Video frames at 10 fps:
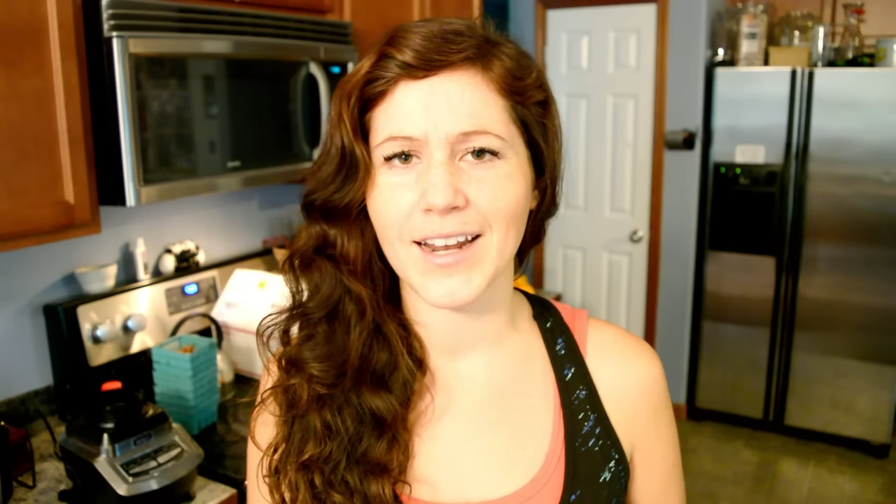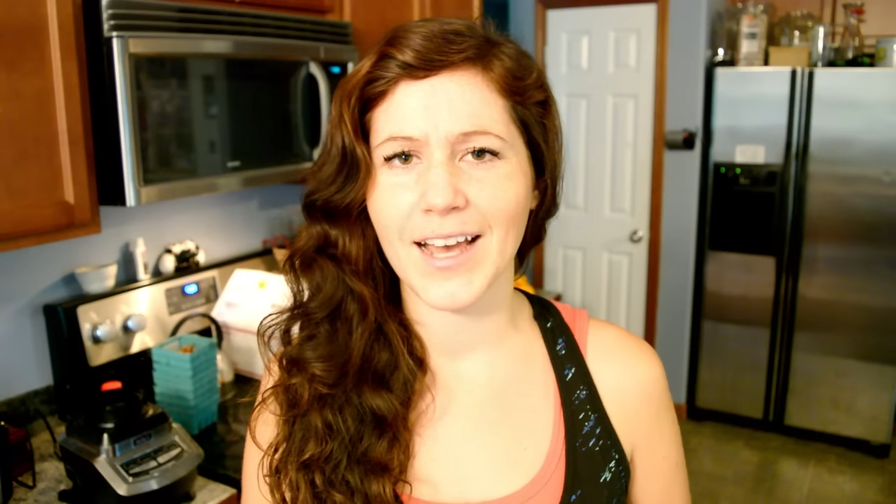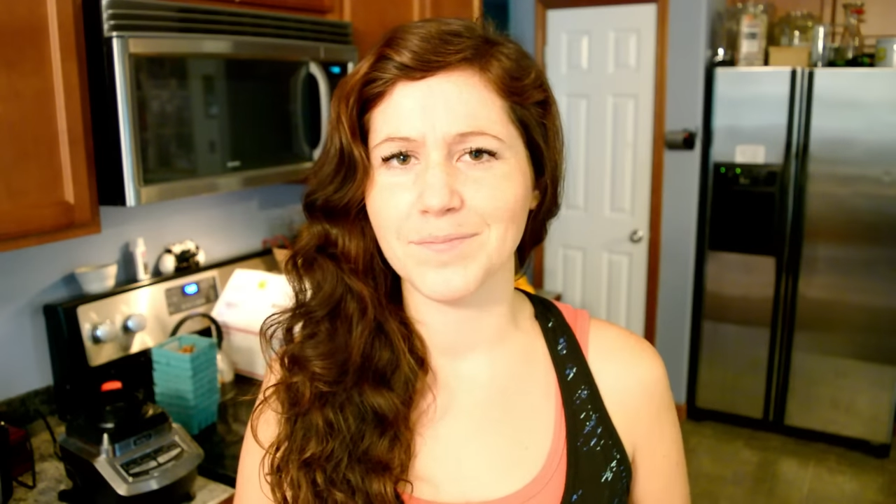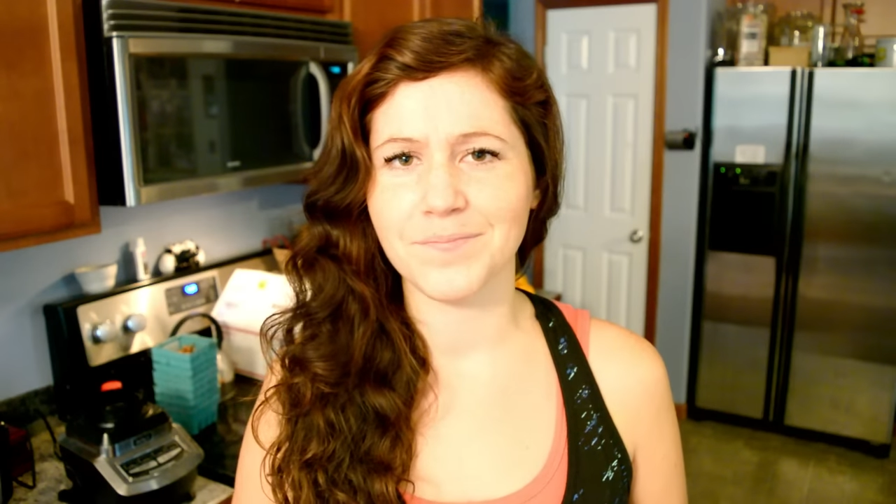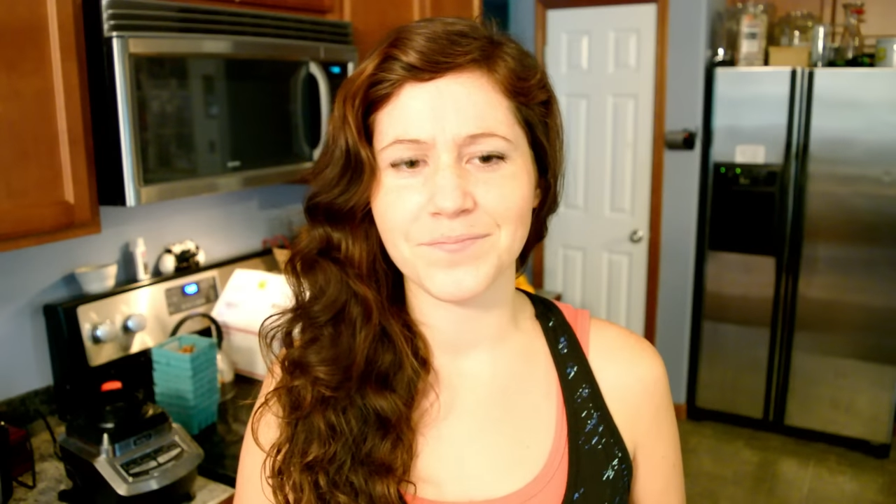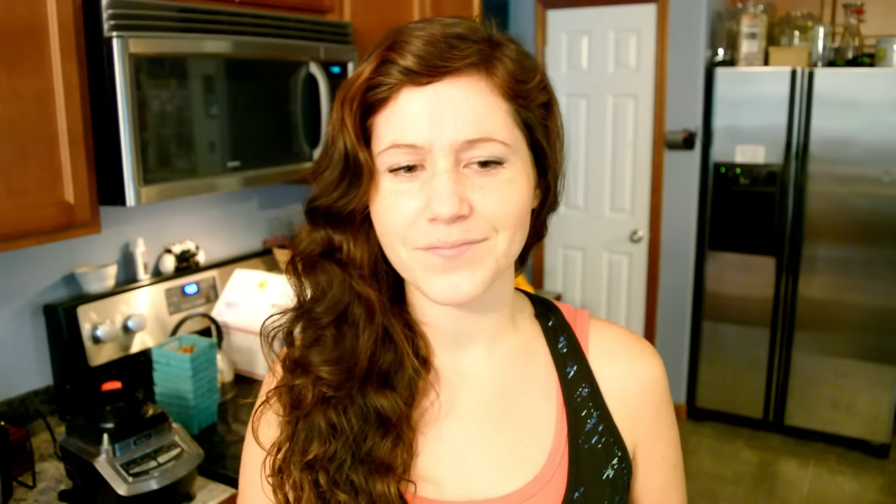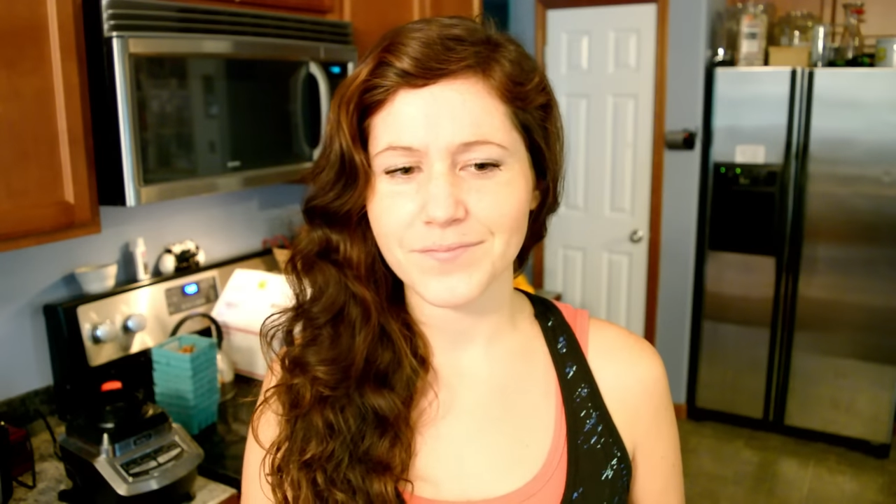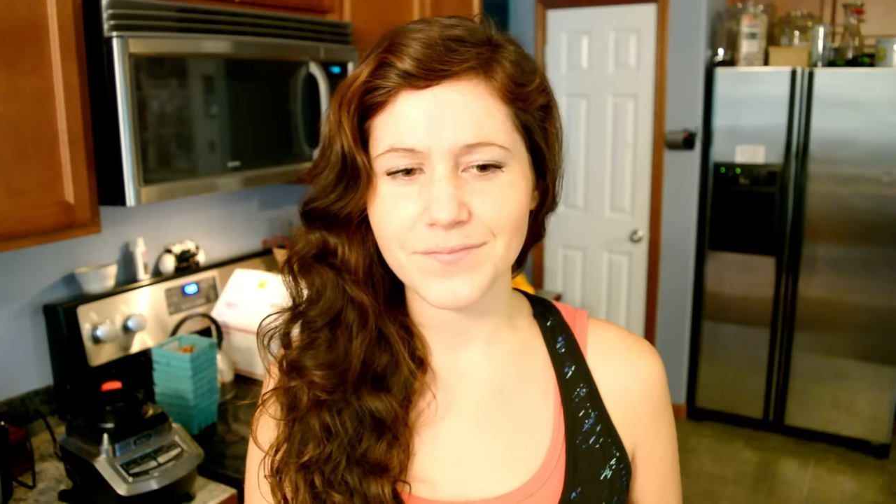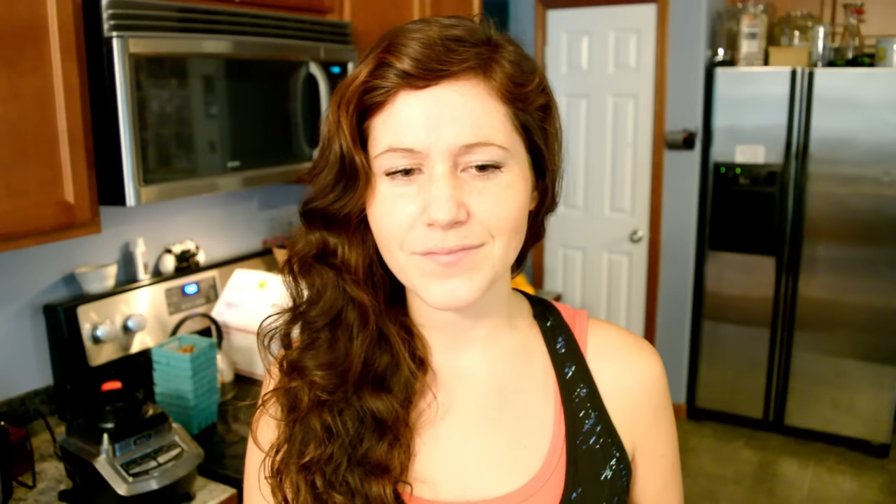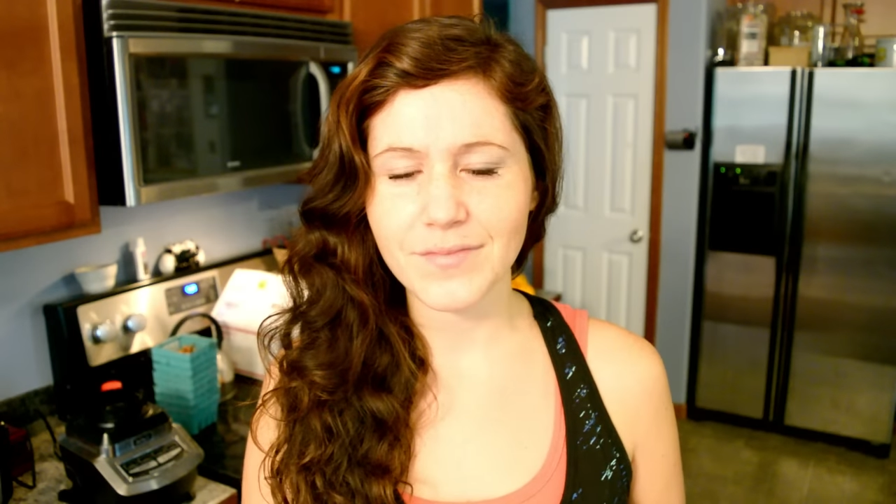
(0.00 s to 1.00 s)
And
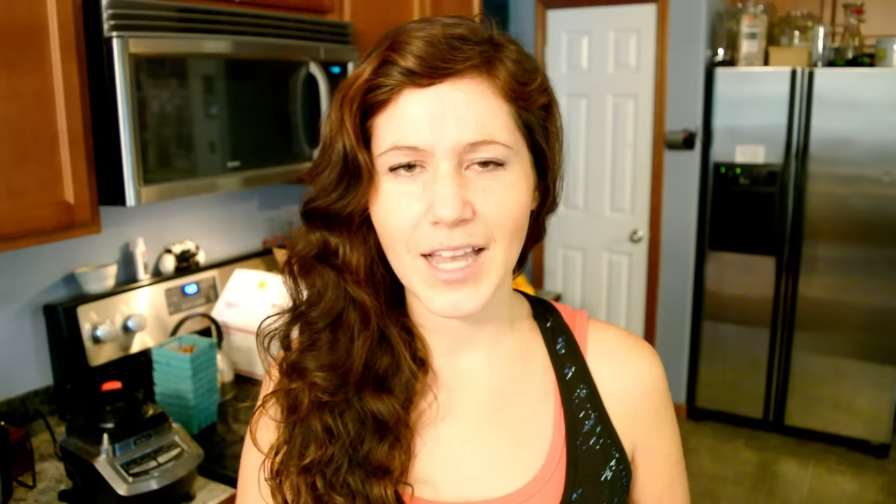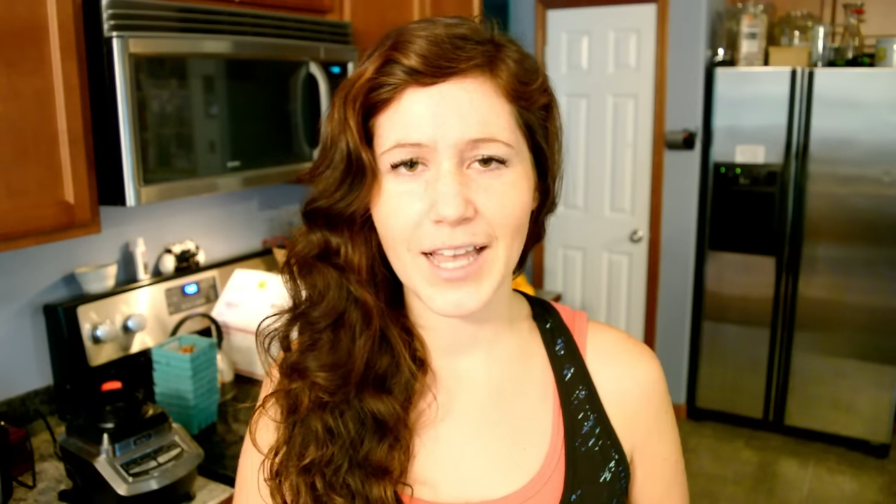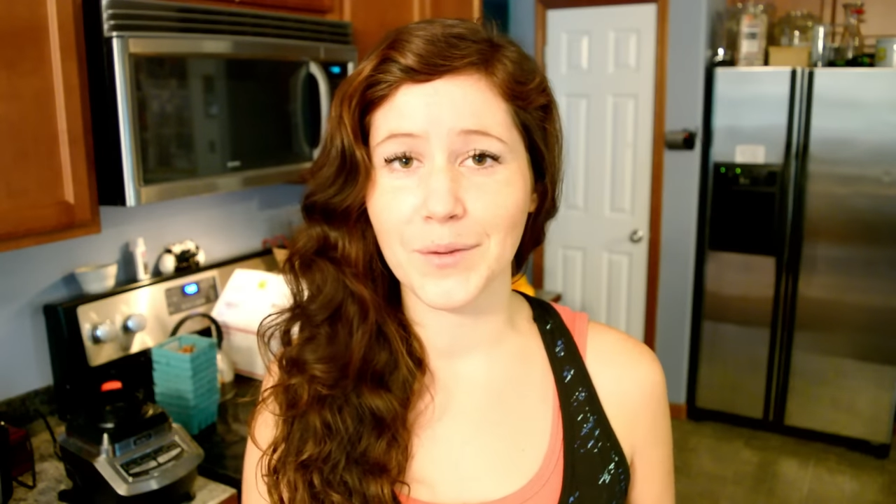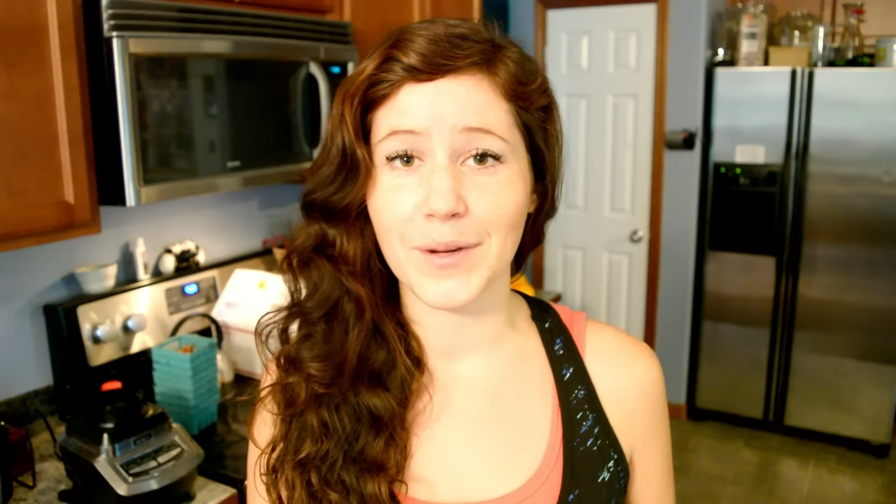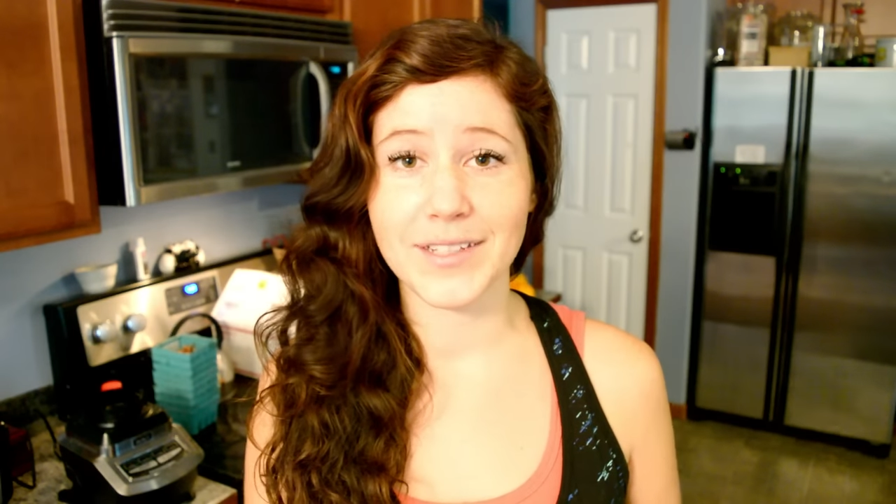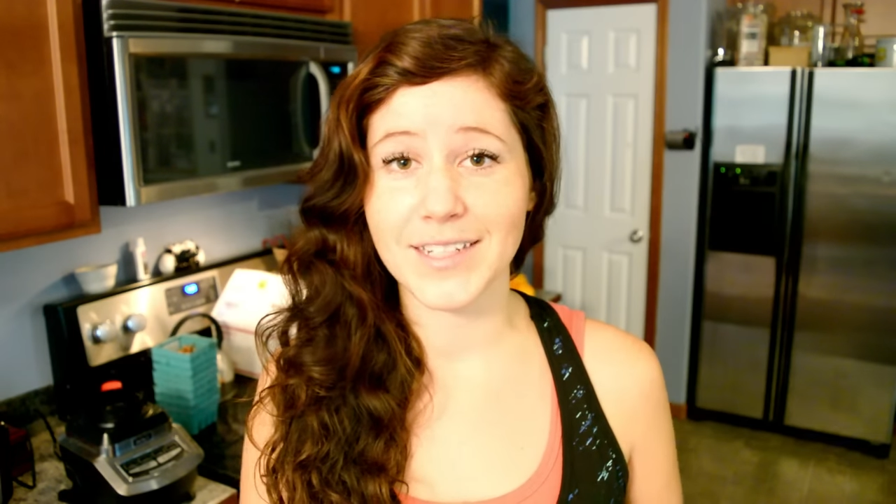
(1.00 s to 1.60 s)
anyways,